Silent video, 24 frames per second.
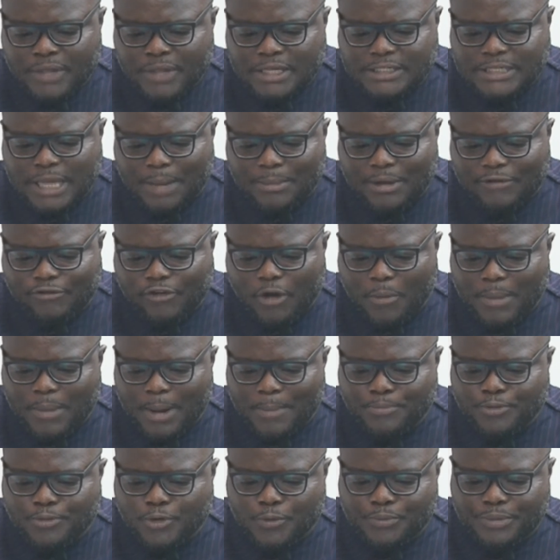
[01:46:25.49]
Sami from
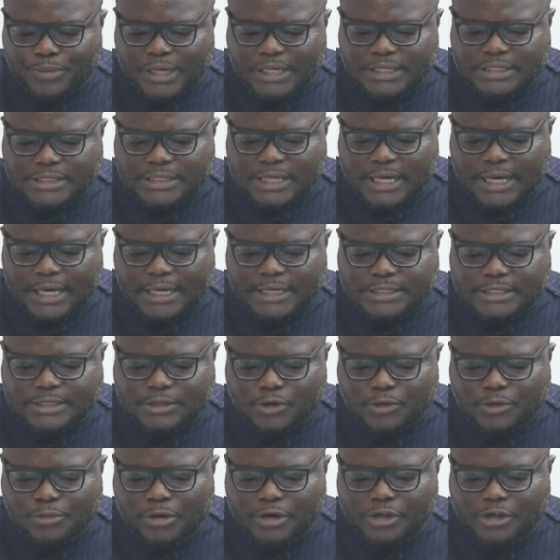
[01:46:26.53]
Mamprobi says,
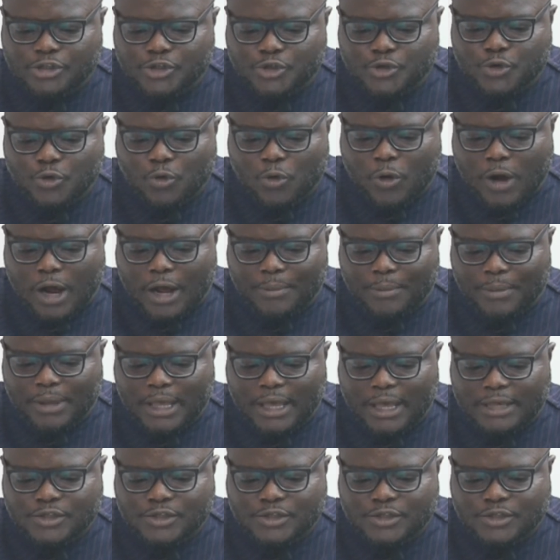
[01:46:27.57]
good morning to you, Kwame.